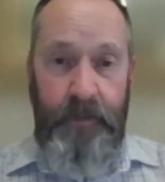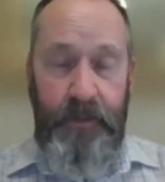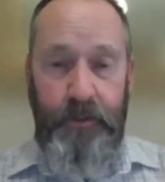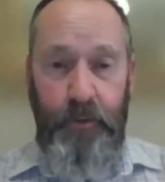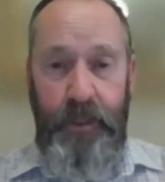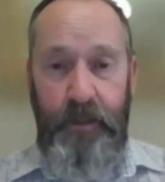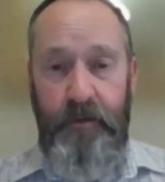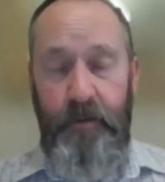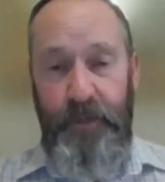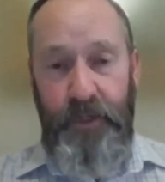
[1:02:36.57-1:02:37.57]
as well.
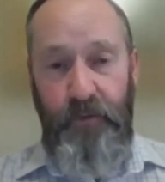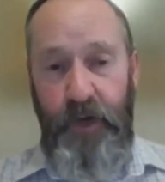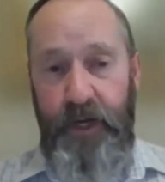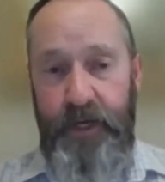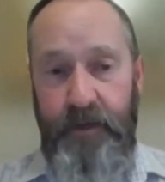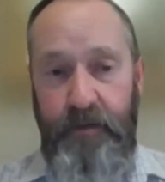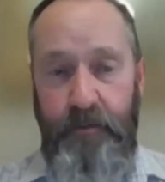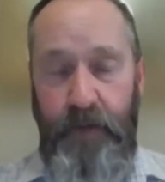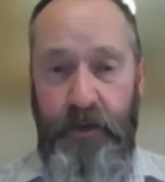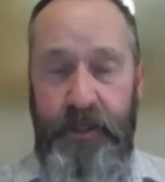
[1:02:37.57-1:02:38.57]
But you're right,
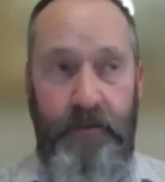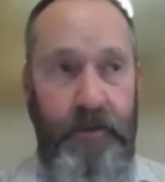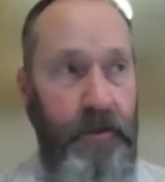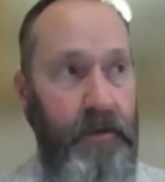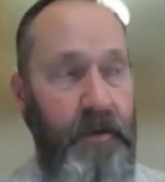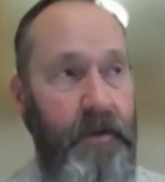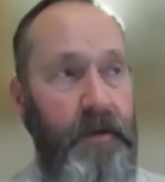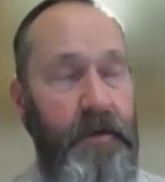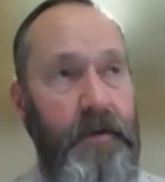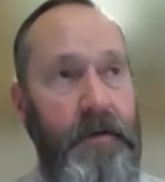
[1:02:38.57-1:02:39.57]
Mark, in that,
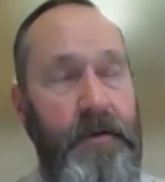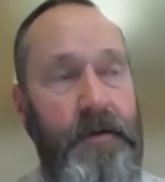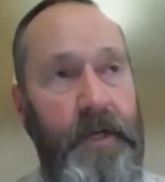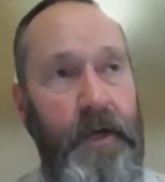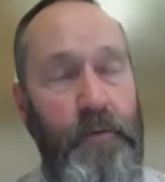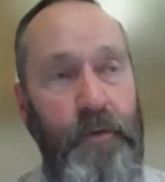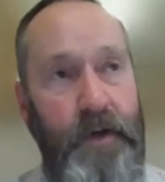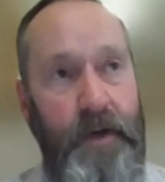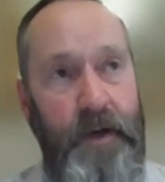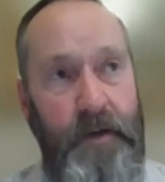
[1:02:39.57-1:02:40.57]
you know,
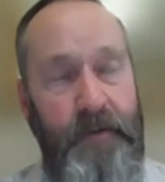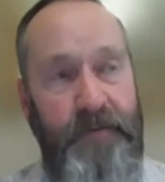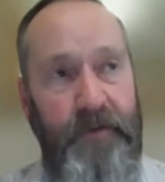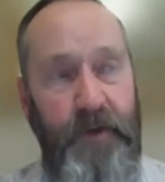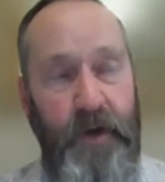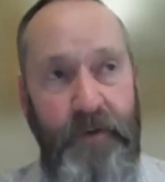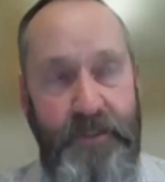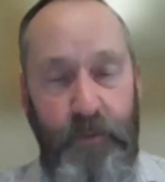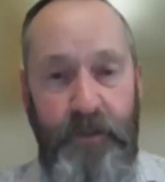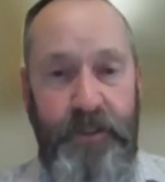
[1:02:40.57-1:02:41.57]
if you've got a
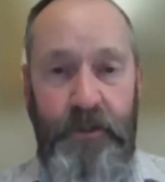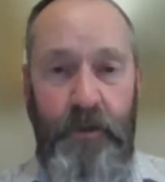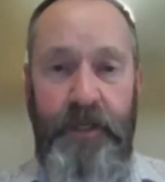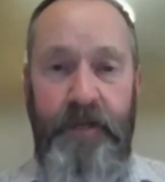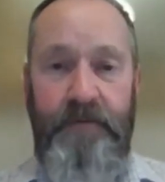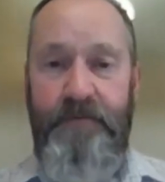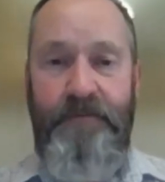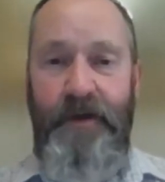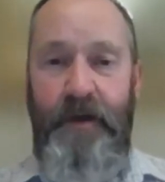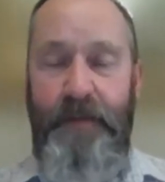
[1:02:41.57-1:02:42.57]
reservoir that's only
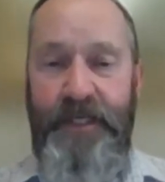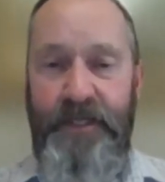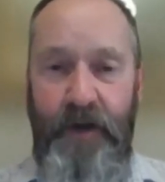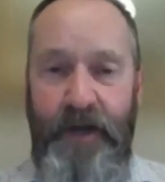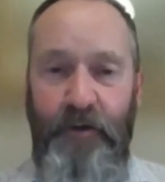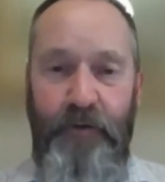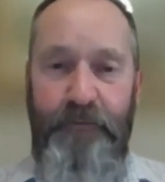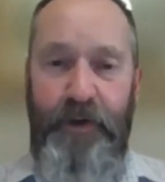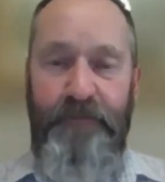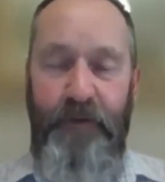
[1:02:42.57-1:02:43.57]
a metre high or
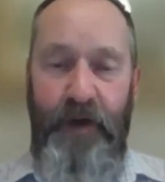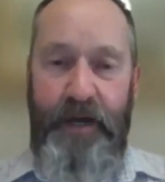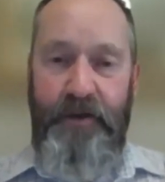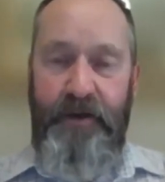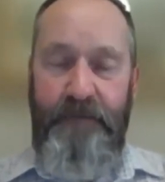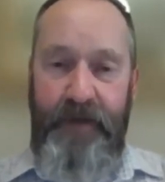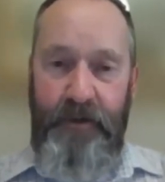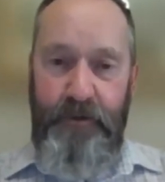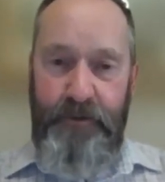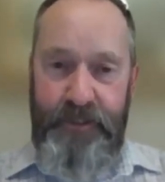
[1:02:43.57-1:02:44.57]
3 foot high and it
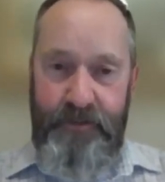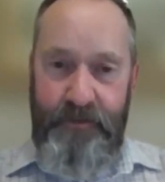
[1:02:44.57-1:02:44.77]
fails,